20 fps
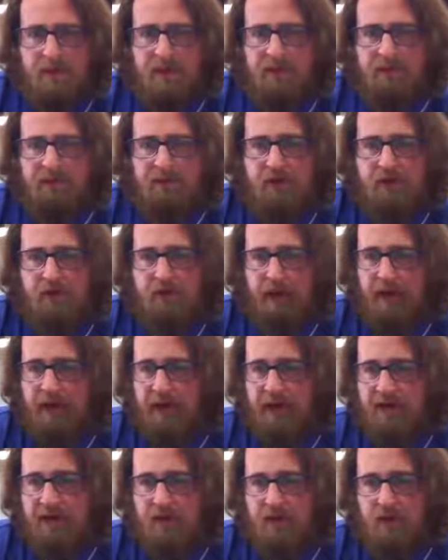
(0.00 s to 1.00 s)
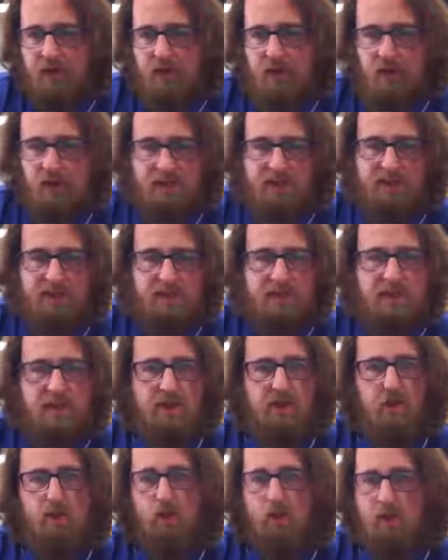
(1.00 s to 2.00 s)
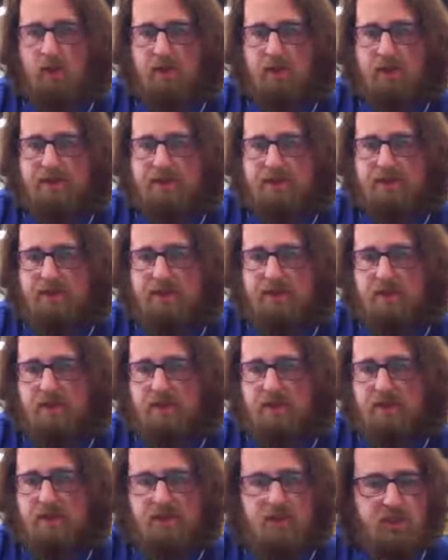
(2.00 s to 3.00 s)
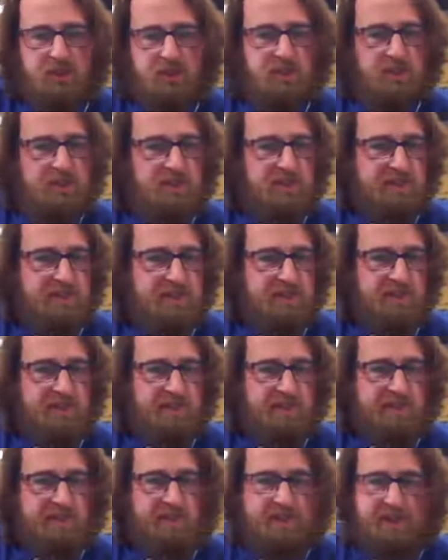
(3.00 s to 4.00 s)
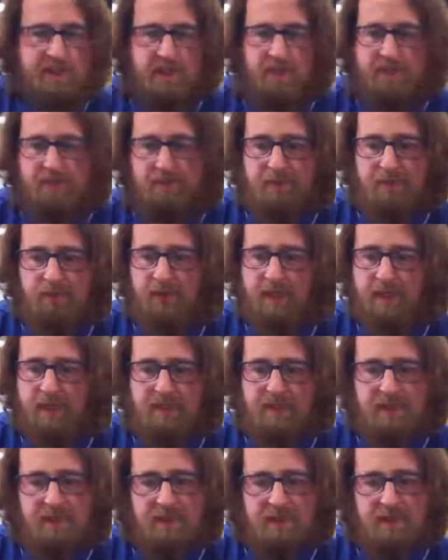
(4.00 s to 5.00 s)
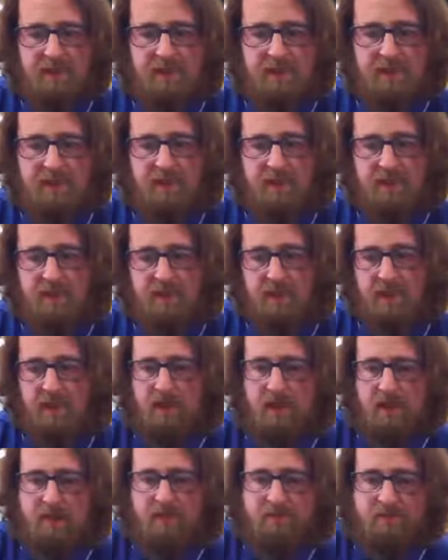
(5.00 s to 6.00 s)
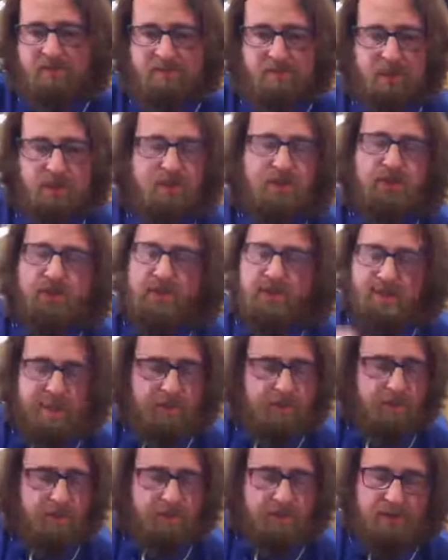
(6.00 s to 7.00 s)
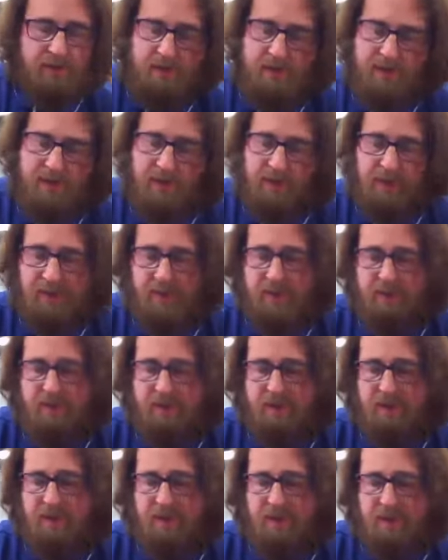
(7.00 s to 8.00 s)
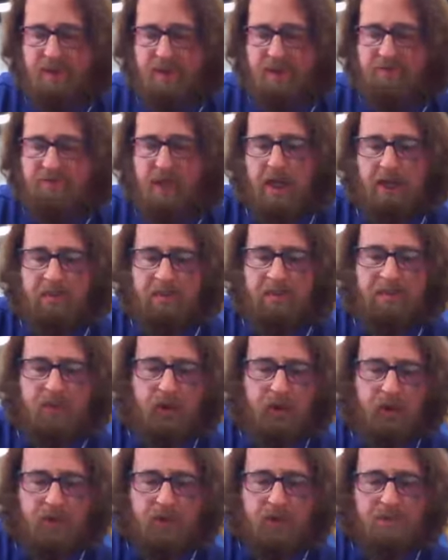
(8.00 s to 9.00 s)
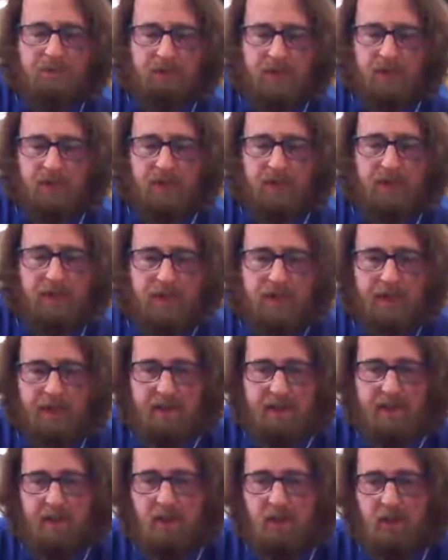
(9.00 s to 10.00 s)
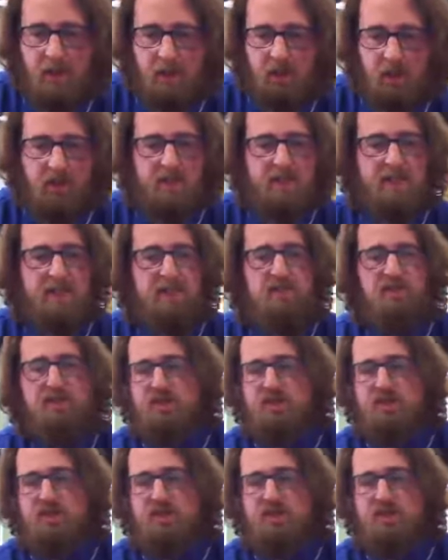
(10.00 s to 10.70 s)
If you have any questions on the warm-ups, just shoot us a text. We can easily, or shoot us an email, and then I'm going to put a really